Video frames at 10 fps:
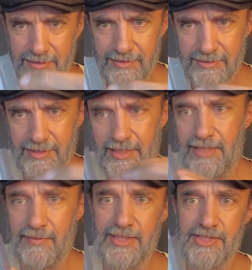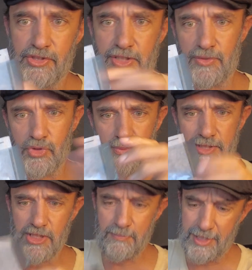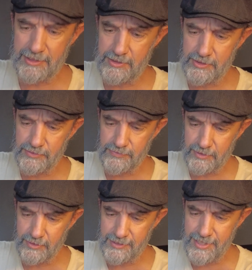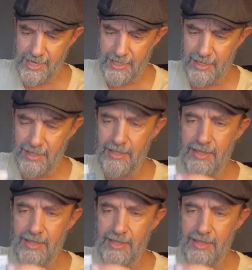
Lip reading: You see, and when the squeegee passes through there,